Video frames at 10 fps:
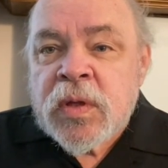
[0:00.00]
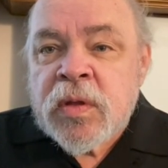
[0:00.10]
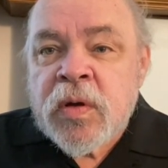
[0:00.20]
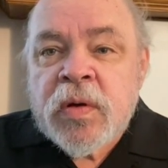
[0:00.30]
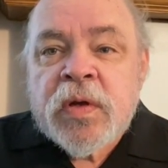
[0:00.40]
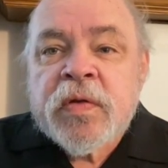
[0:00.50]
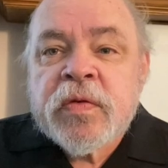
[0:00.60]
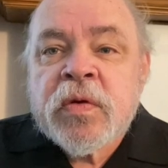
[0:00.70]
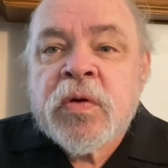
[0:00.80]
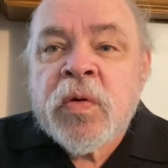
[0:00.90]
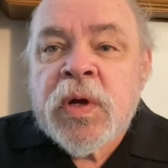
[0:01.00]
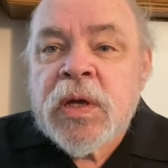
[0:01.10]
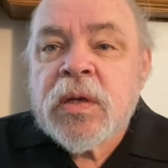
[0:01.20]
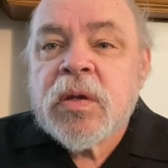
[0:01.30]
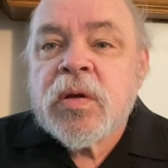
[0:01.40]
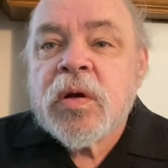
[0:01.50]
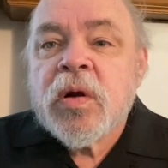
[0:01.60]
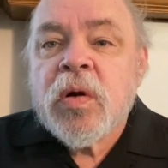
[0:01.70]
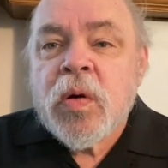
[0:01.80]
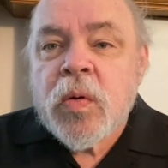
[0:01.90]
There is great
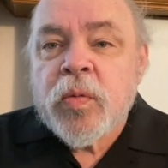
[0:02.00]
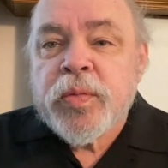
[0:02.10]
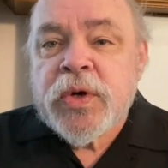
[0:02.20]
hope